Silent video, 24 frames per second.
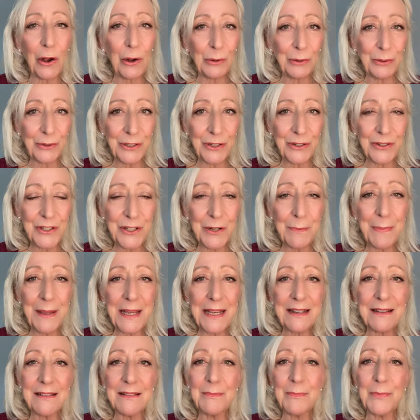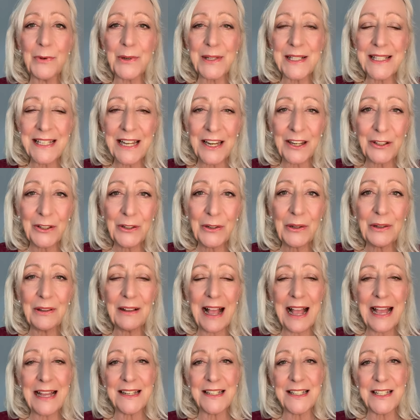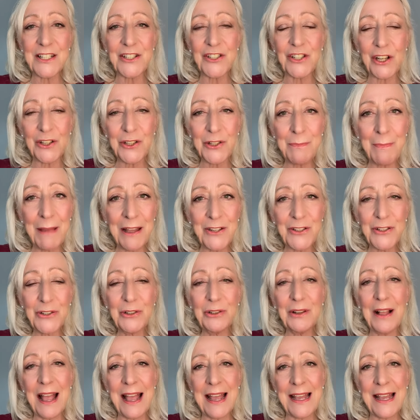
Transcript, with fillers: older to be more cynical and judgmental.